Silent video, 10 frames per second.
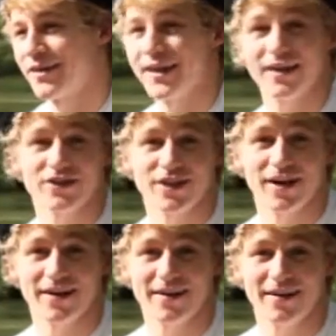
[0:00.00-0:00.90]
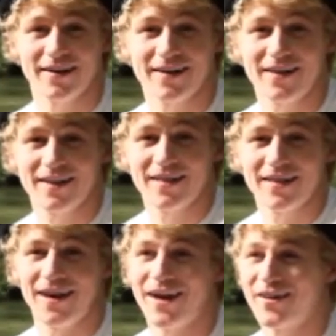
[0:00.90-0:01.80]
English Garden,
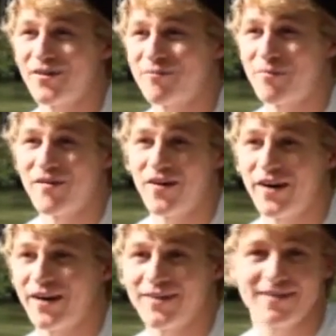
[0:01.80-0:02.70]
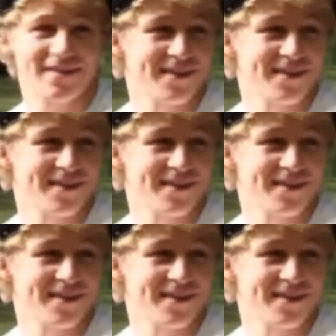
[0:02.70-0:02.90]
the heart of Bavaria.